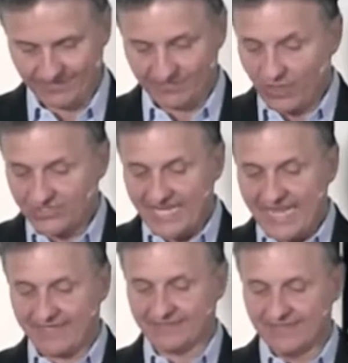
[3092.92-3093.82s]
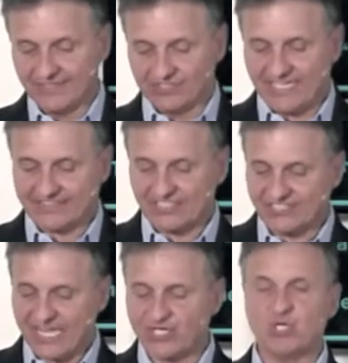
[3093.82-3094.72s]
Verse 8 Jesus
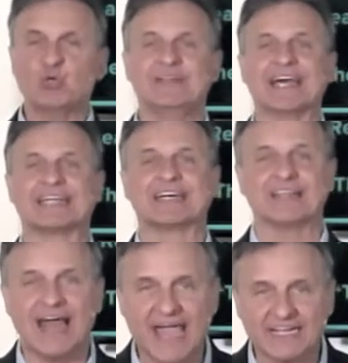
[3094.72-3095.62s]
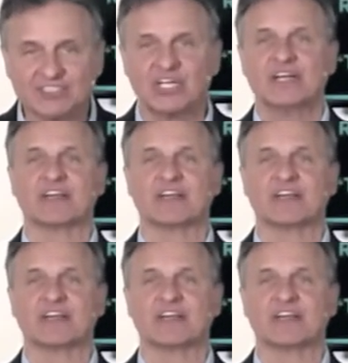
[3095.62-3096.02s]
said, You neglect